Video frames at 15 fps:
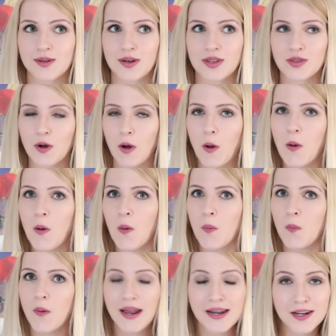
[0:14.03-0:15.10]
so I thought
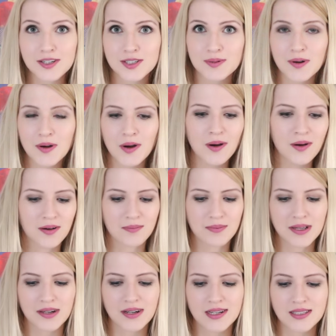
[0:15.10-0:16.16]
why not do a haul,
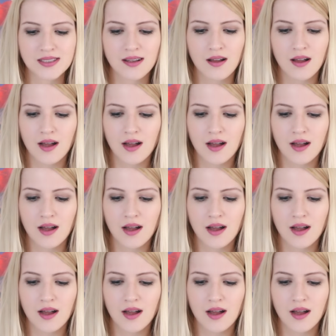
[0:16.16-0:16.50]
because